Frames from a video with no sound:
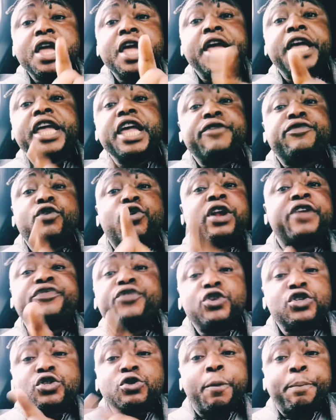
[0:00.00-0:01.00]
If you
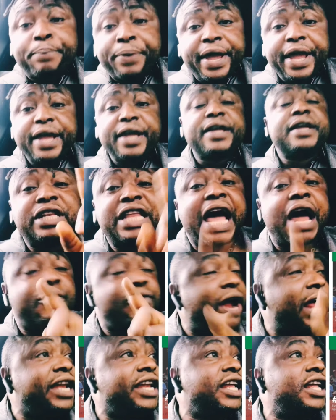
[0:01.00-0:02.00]
refuse to pay, they are
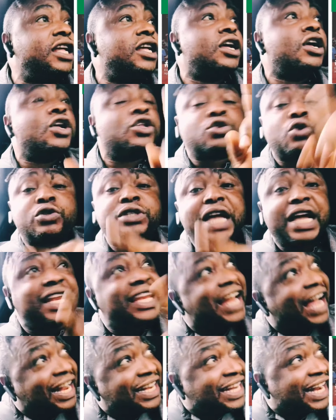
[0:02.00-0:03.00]
ready to take
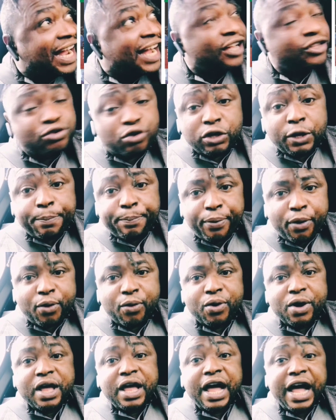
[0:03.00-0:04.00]
ladder to the pole
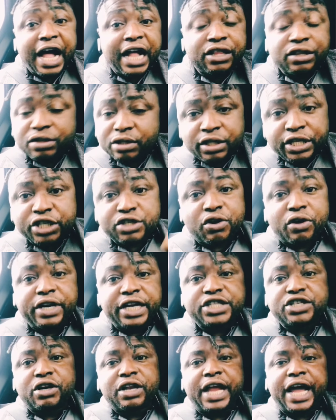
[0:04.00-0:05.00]
and
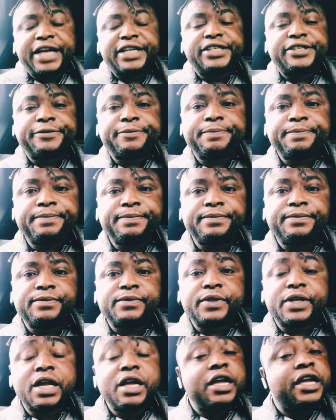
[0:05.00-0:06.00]
disconnect your lights.
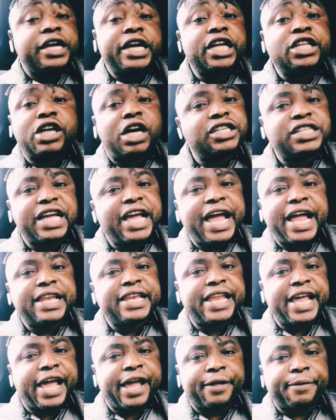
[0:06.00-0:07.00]
It doesn't end
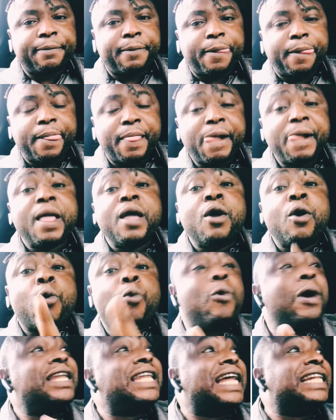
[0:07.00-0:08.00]
there.
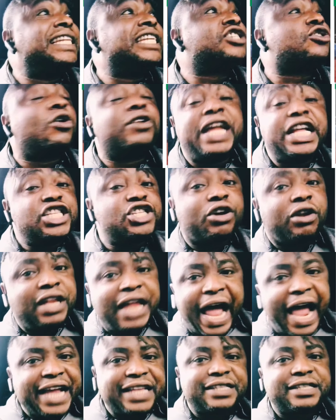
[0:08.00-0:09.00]
When they disconnect your
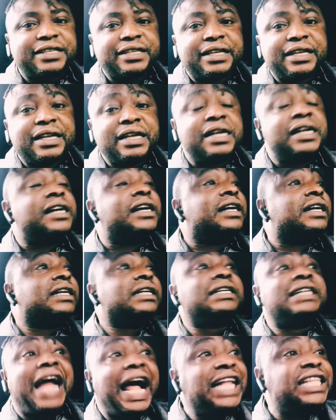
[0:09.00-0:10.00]
lights,
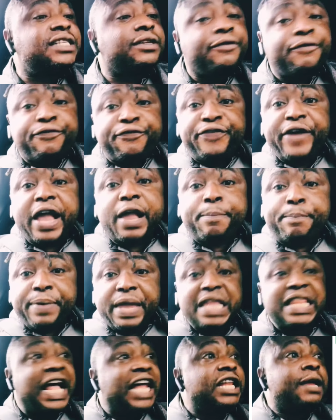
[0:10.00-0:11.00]
that fake
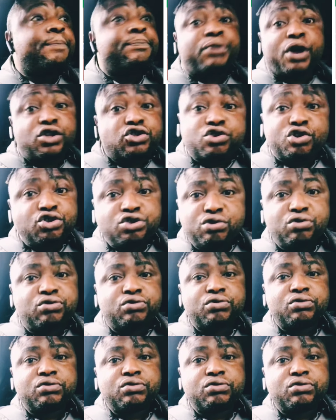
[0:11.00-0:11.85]
bill that they brought to you,